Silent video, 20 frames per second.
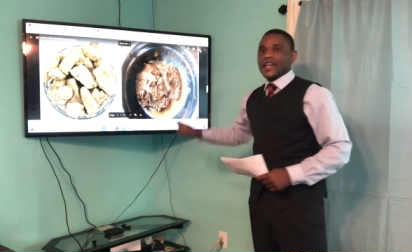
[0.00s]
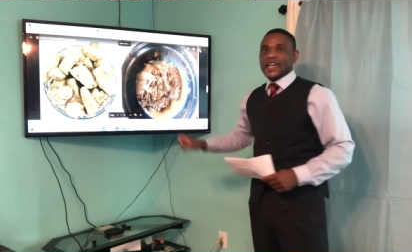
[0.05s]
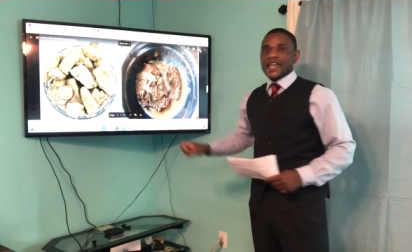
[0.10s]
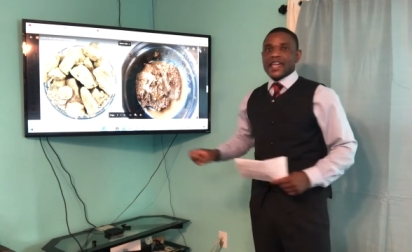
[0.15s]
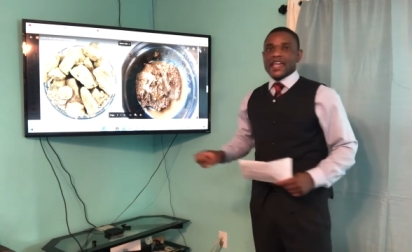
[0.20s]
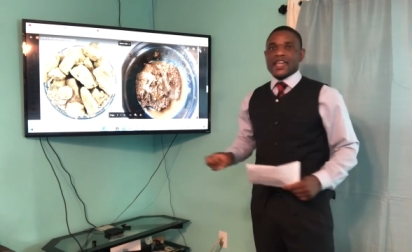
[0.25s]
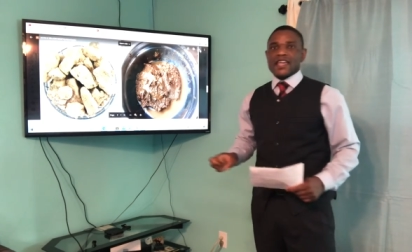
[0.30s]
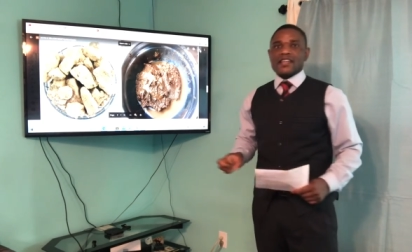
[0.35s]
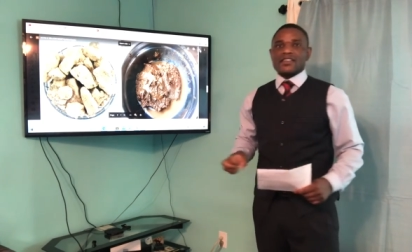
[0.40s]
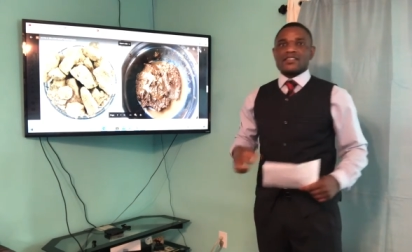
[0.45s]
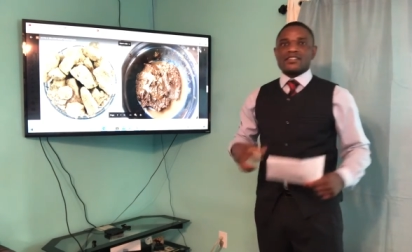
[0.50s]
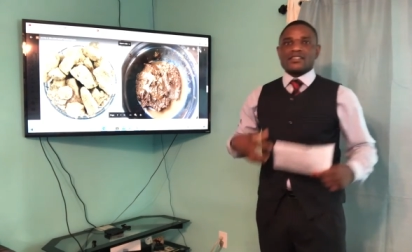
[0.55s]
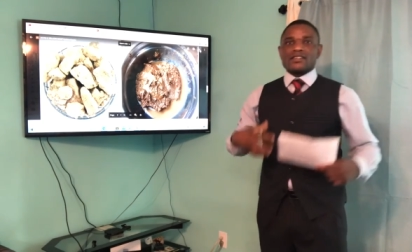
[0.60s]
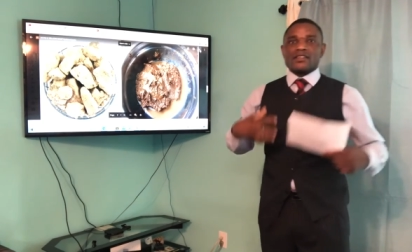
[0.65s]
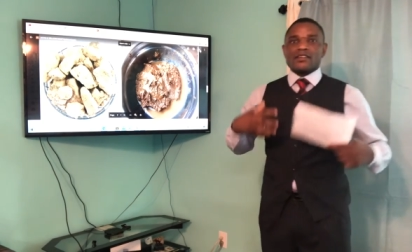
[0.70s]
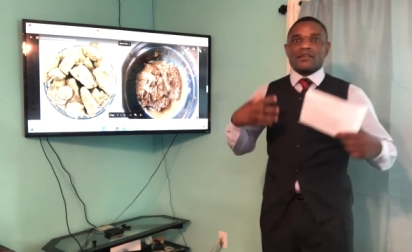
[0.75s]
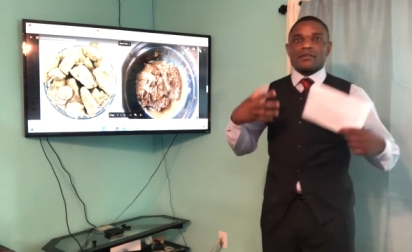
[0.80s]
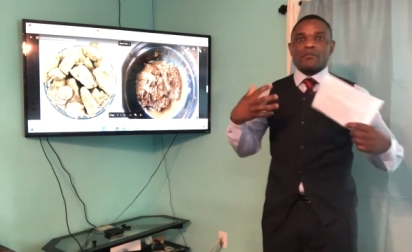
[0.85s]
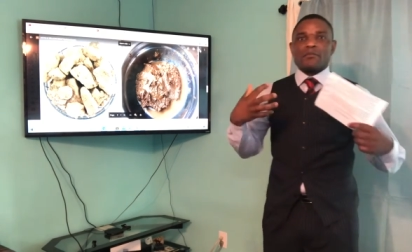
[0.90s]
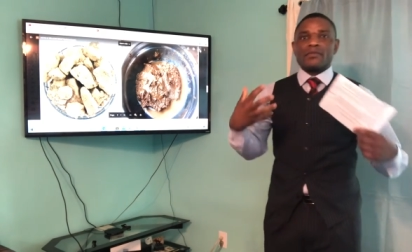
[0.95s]
is
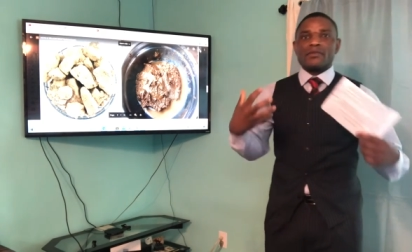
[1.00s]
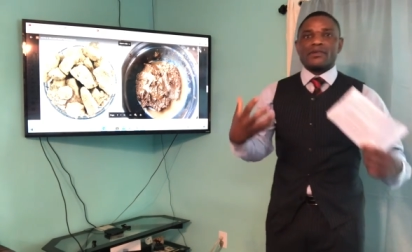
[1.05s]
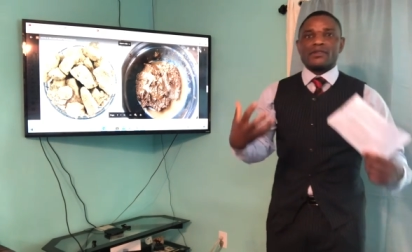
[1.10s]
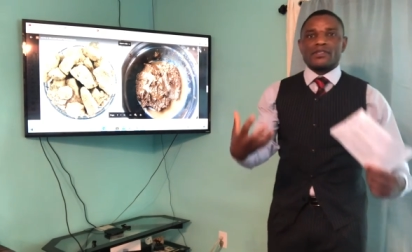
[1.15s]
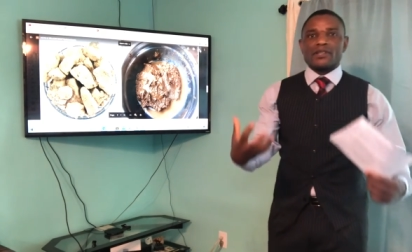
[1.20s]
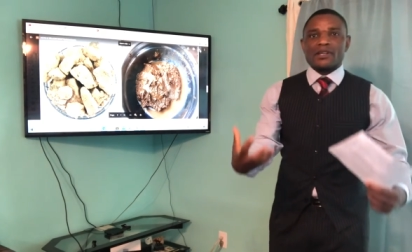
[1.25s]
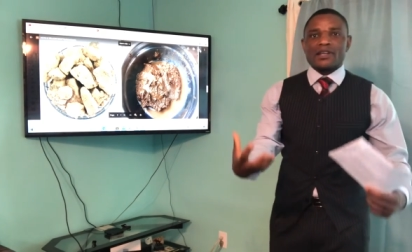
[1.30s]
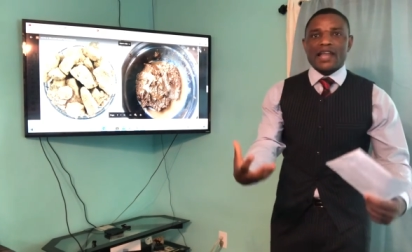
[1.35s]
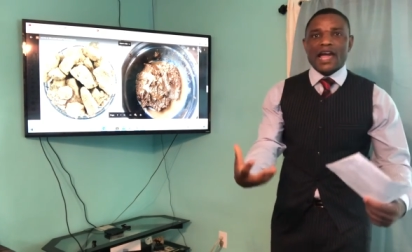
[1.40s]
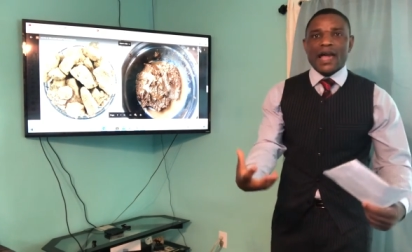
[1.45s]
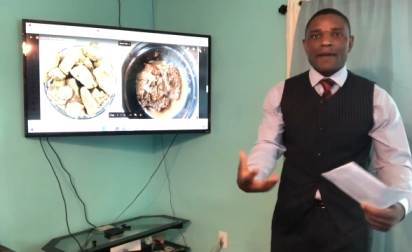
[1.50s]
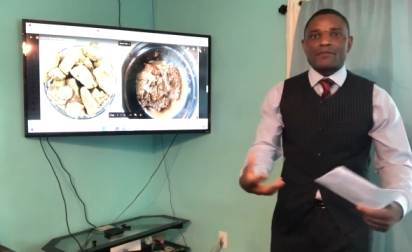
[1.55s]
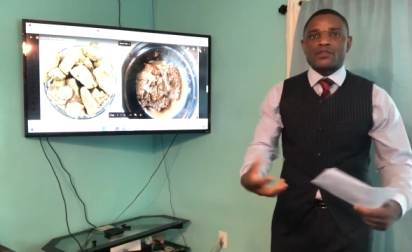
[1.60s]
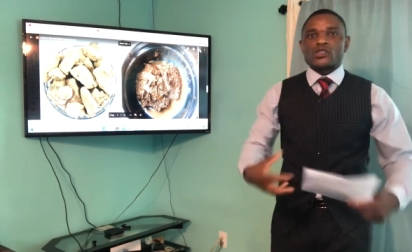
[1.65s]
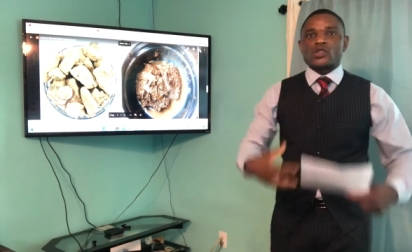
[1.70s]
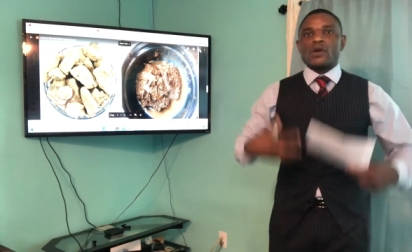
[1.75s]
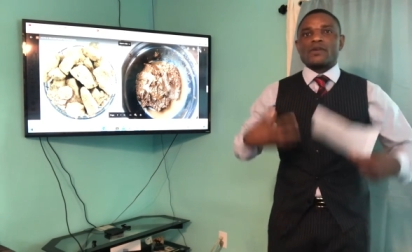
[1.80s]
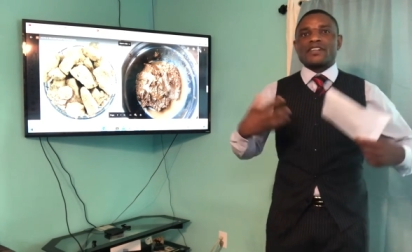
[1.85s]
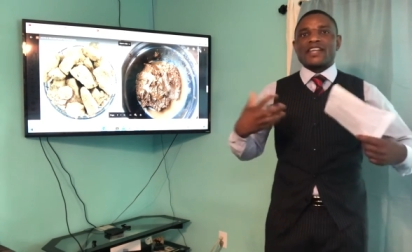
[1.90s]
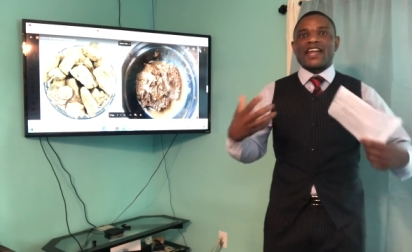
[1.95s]
the
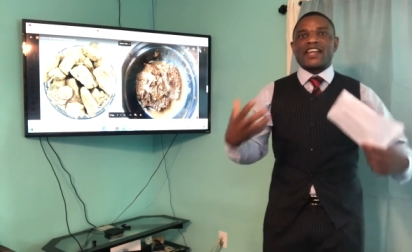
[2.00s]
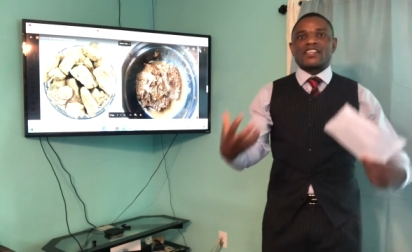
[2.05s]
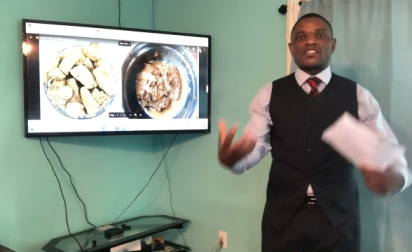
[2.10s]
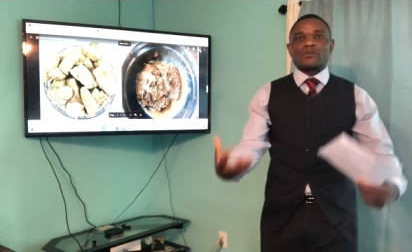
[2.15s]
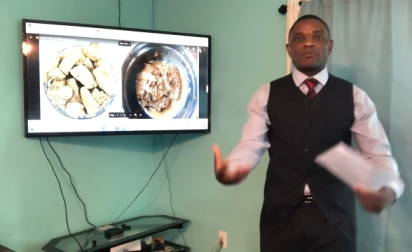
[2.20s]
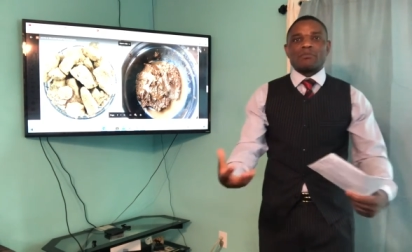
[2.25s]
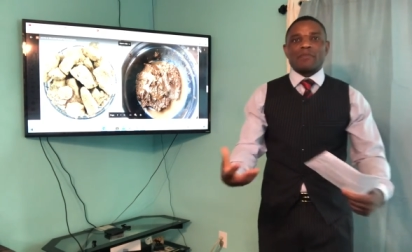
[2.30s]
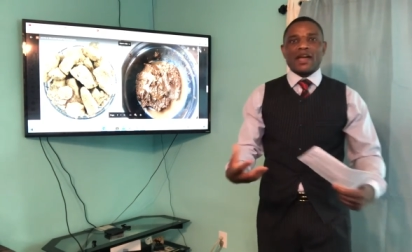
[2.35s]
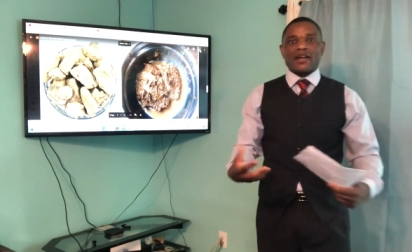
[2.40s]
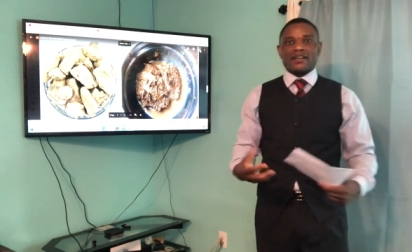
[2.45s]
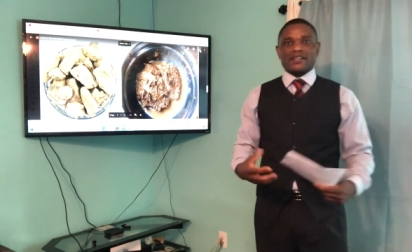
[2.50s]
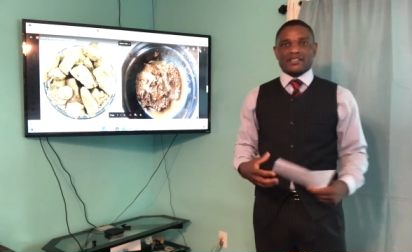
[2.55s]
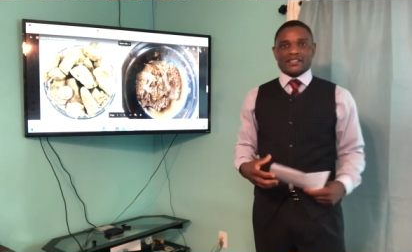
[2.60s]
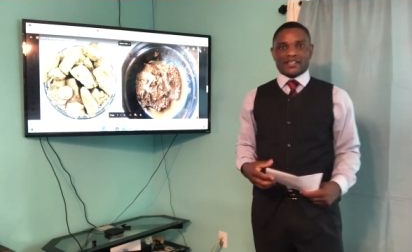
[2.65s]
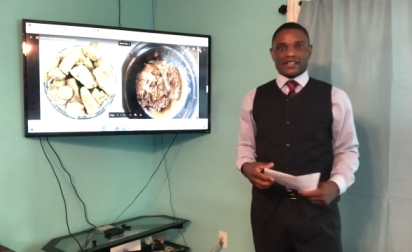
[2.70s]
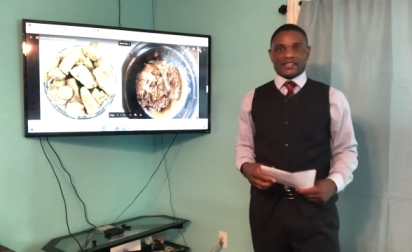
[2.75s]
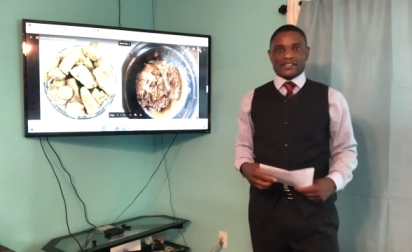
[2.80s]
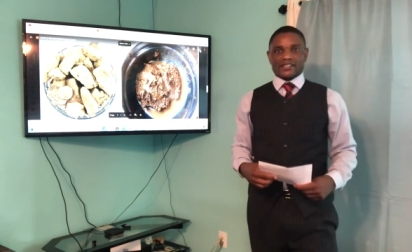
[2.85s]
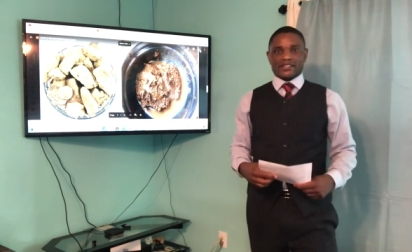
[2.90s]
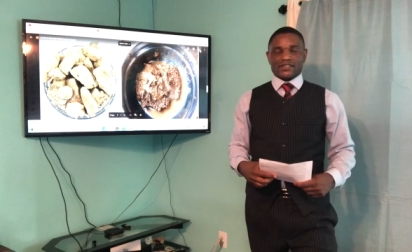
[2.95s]
limestone that is
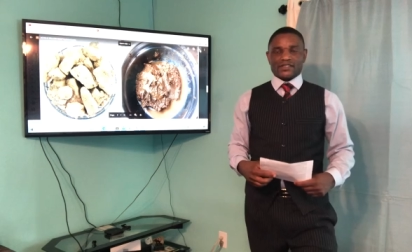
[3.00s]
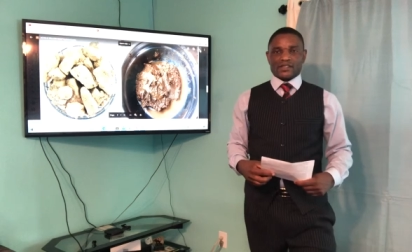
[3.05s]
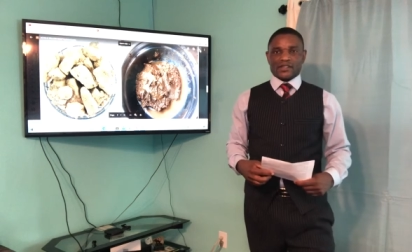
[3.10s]
melted.